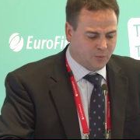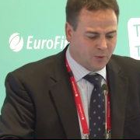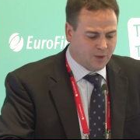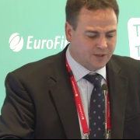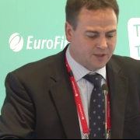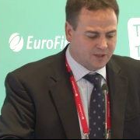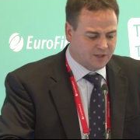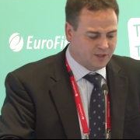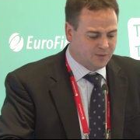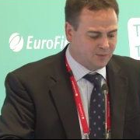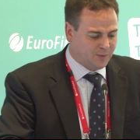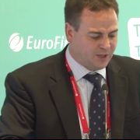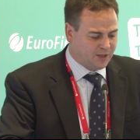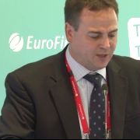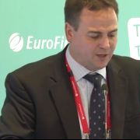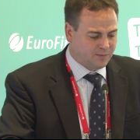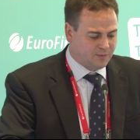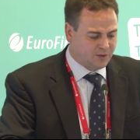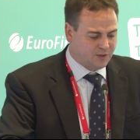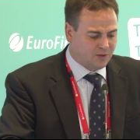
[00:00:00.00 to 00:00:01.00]
once this
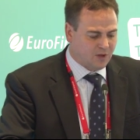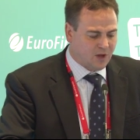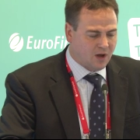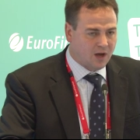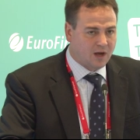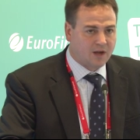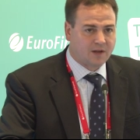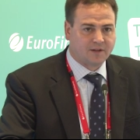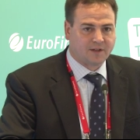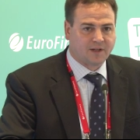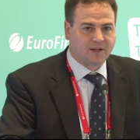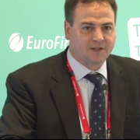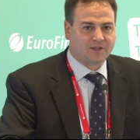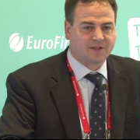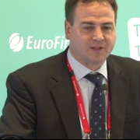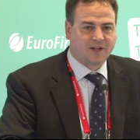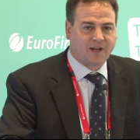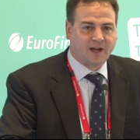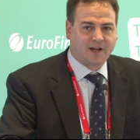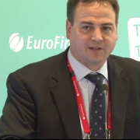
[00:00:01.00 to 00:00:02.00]
becomes law,
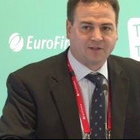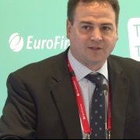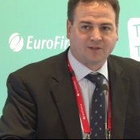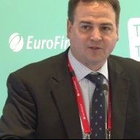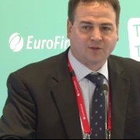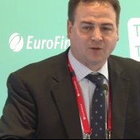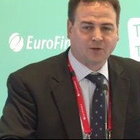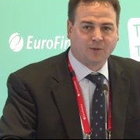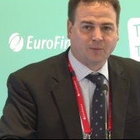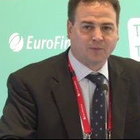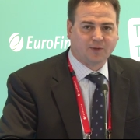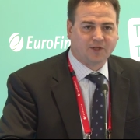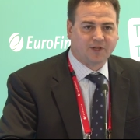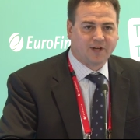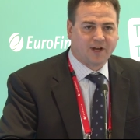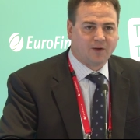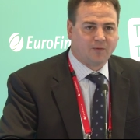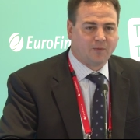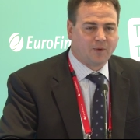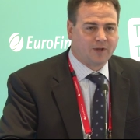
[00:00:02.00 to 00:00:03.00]
it's not determined
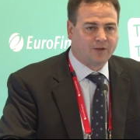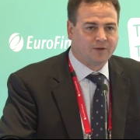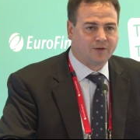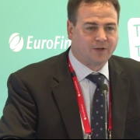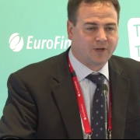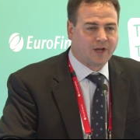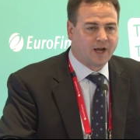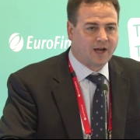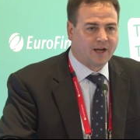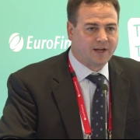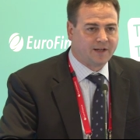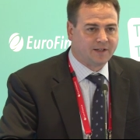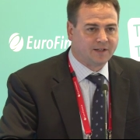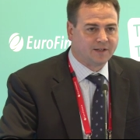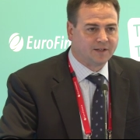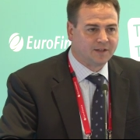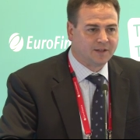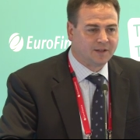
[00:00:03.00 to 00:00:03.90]
yet whether or not